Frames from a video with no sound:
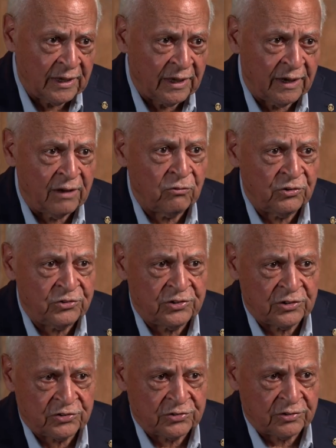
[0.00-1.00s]
and it was
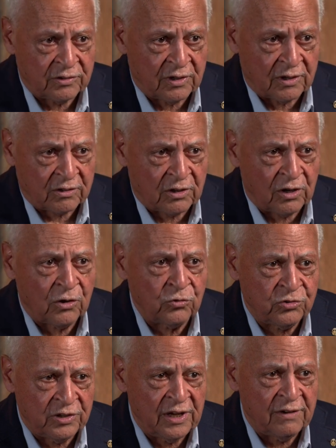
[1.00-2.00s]
just a
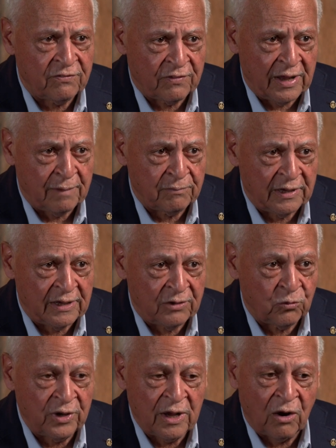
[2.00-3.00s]
close-knit family.
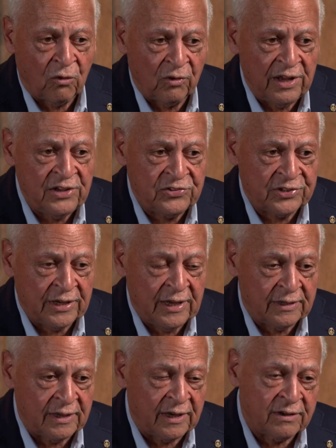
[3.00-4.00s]
And we always
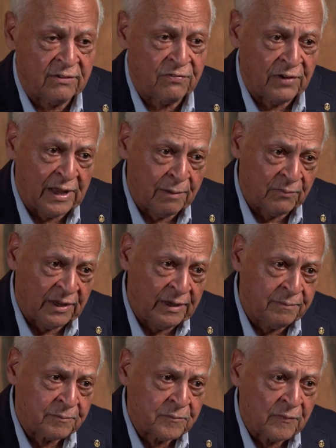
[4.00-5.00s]
said that the
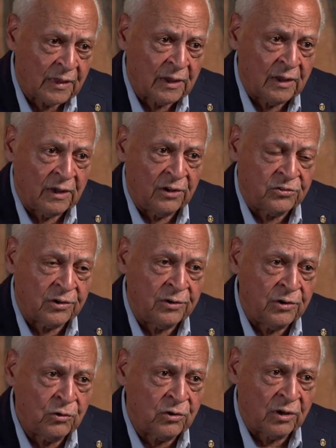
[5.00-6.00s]
family is the
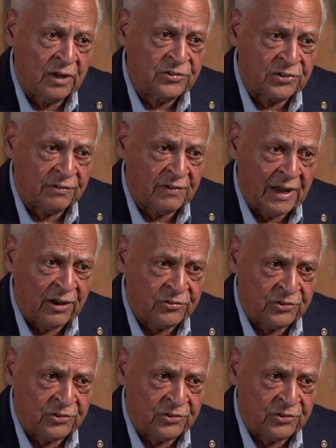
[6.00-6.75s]
nucleus of our